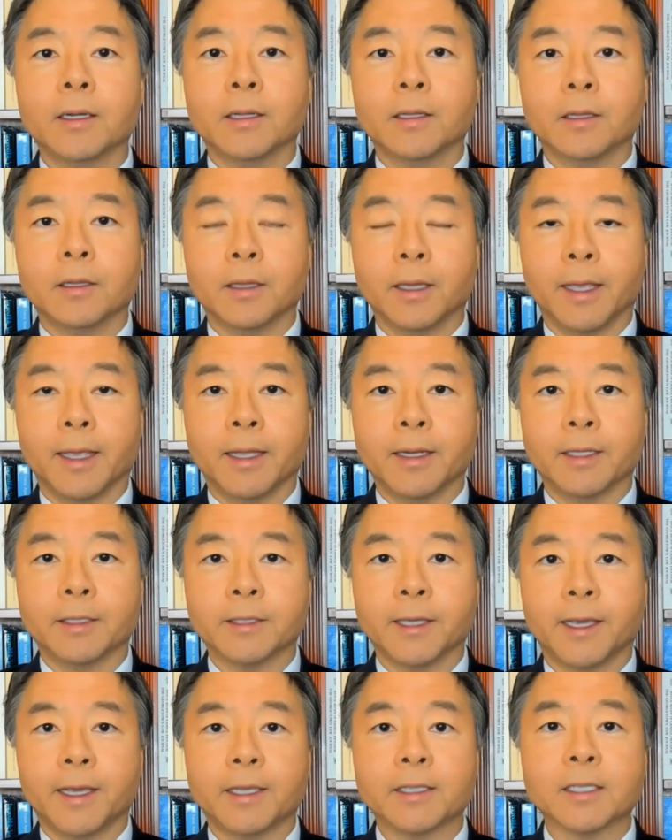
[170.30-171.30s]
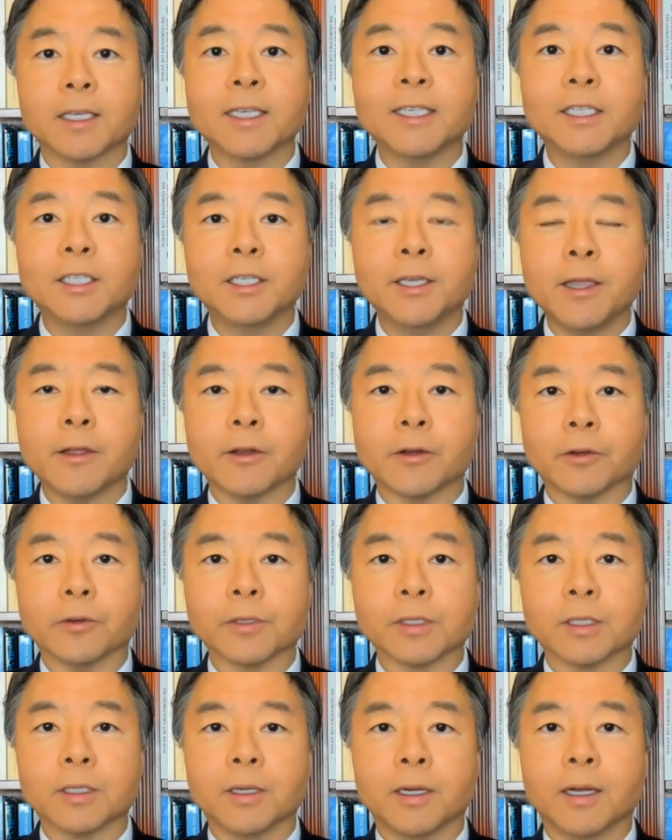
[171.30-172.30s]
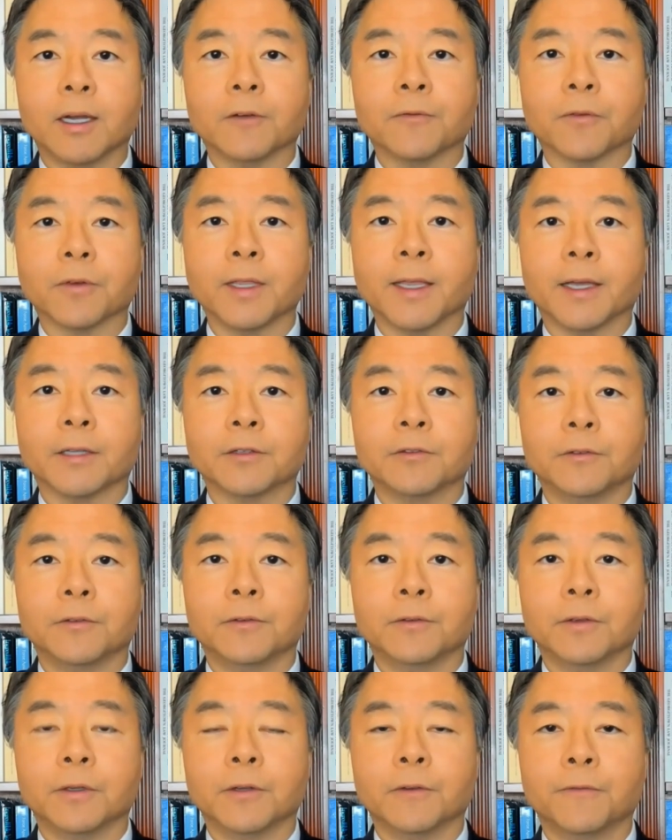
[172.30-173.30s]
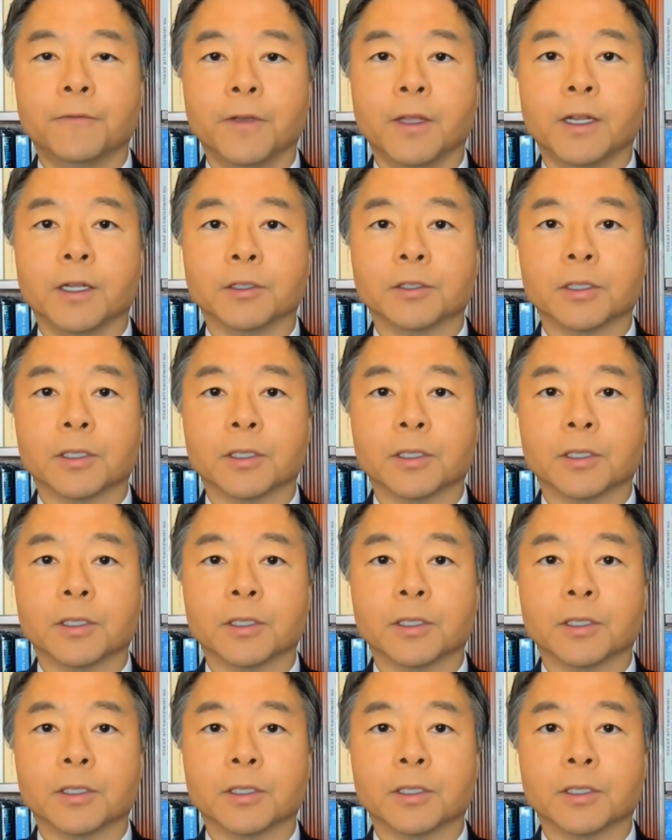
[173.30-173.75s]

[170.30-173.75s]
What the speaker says: and it takes years for that to finish.